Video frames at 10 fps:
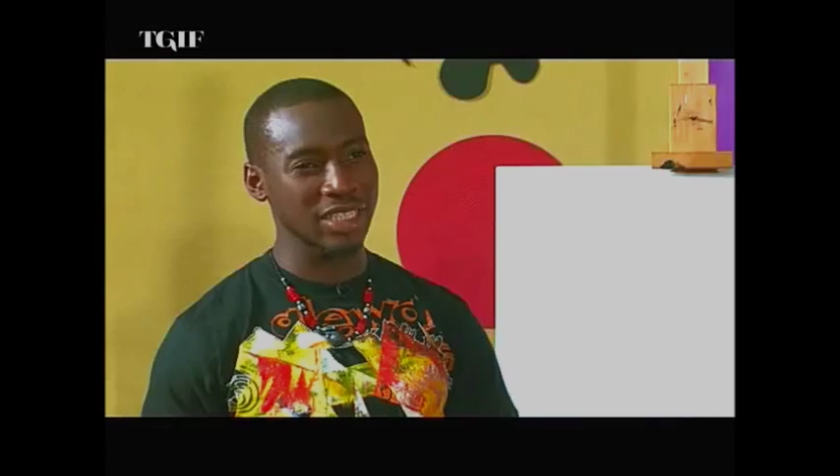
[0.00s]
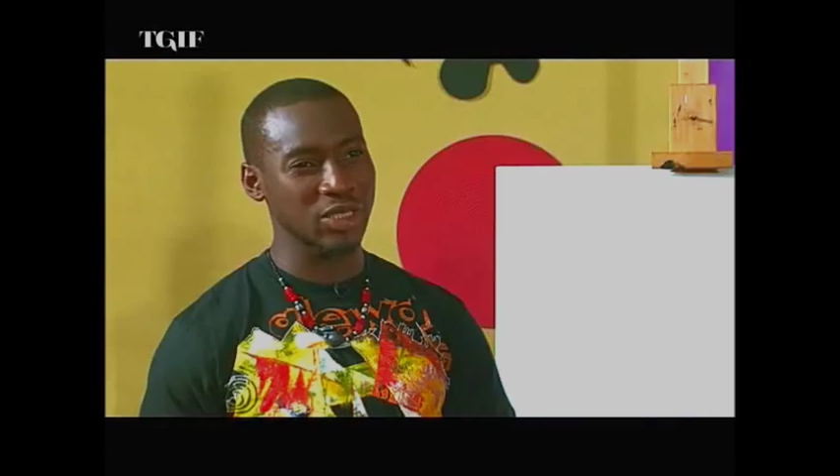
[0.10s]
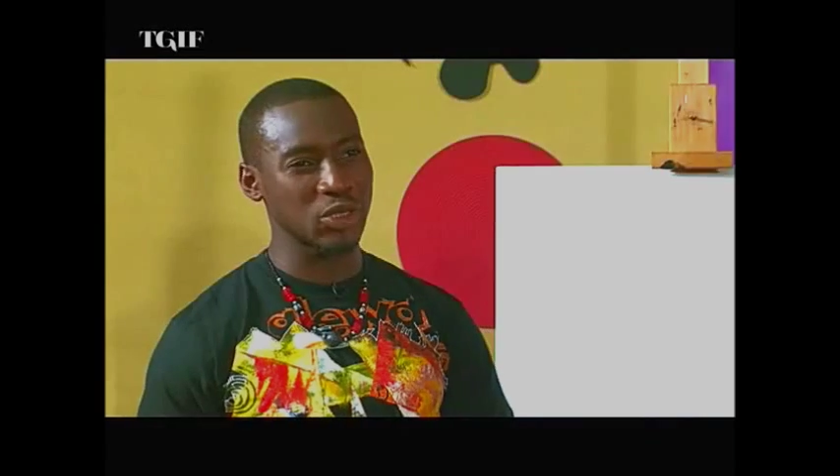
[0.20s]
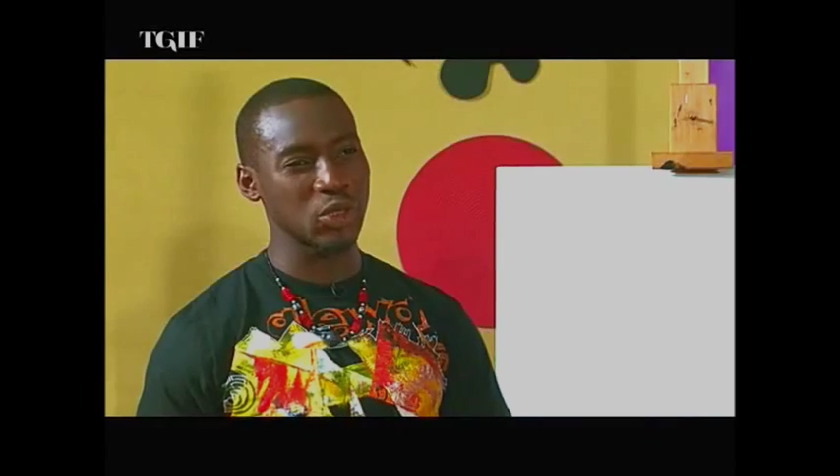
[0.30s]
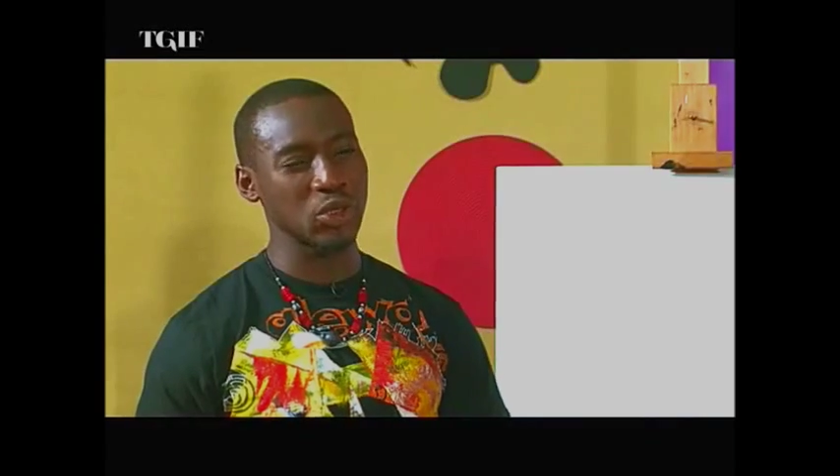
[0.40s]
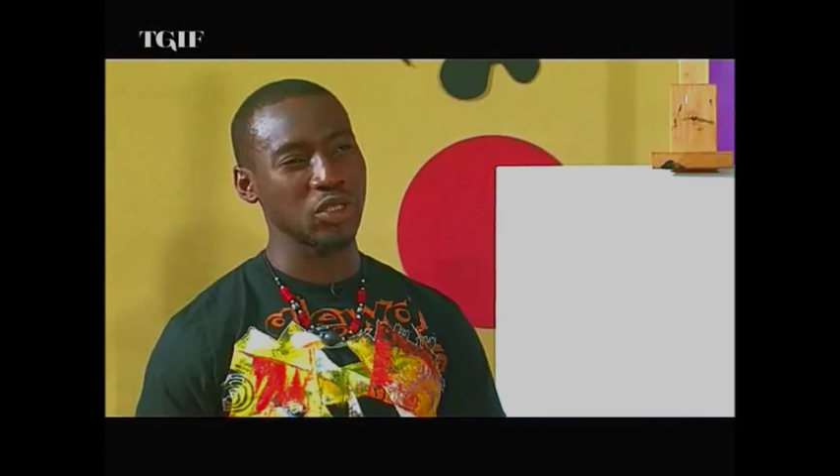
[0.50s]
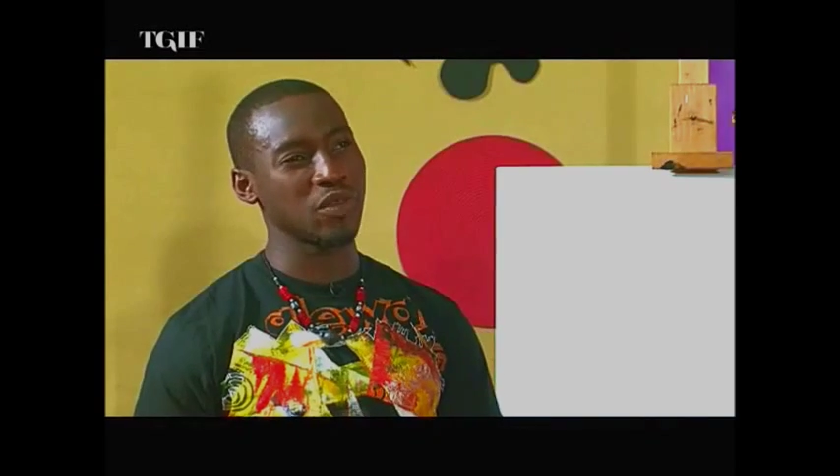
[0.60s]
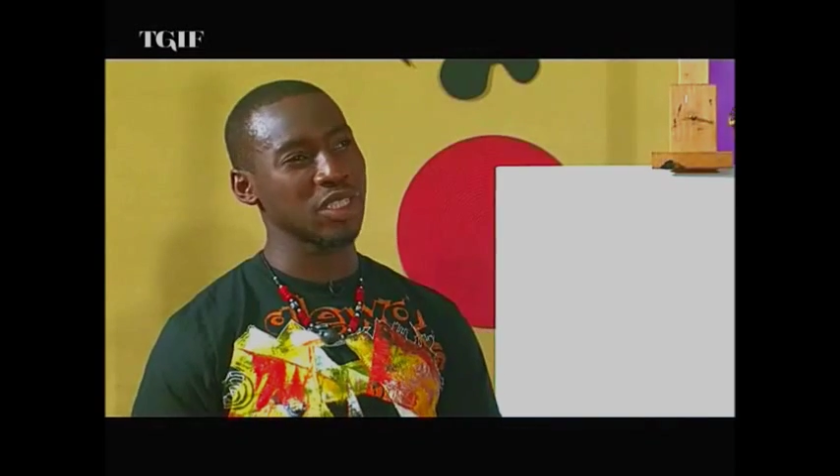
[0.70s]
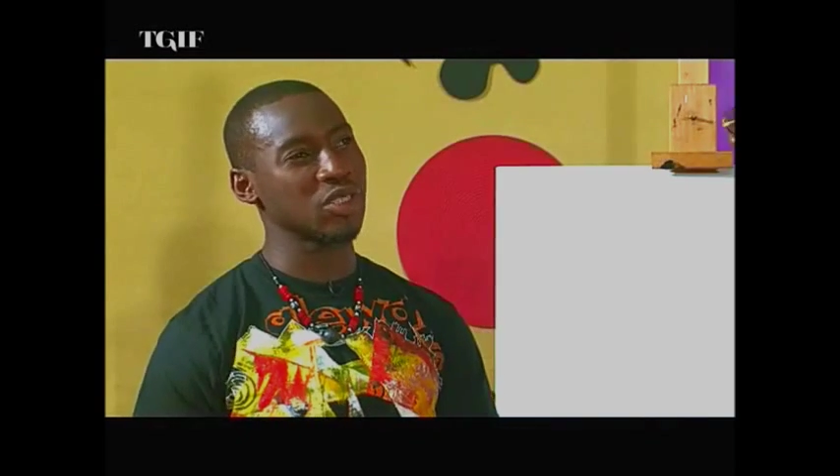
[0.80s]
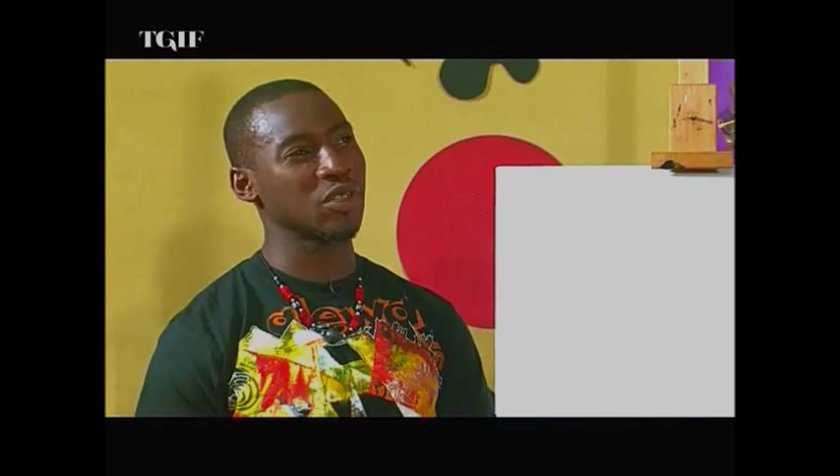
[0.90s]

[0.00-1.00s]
mm. to University of